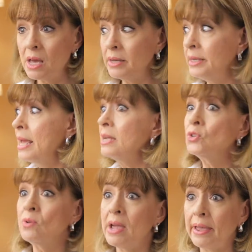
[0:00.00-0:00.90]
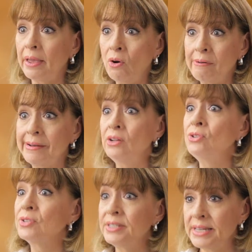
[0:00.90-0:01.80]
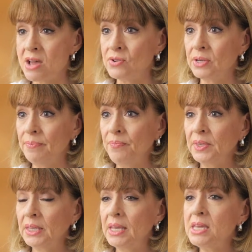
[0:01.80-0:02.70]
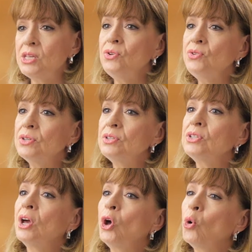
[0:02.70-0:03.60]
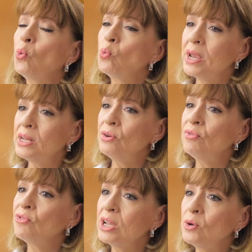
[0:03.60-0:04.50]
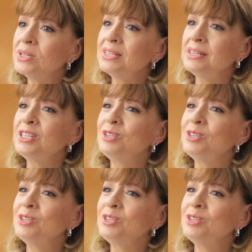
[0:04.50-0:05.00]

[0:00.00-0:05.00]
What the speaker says: on an X-ray or an ultrasound. It uses radio frequency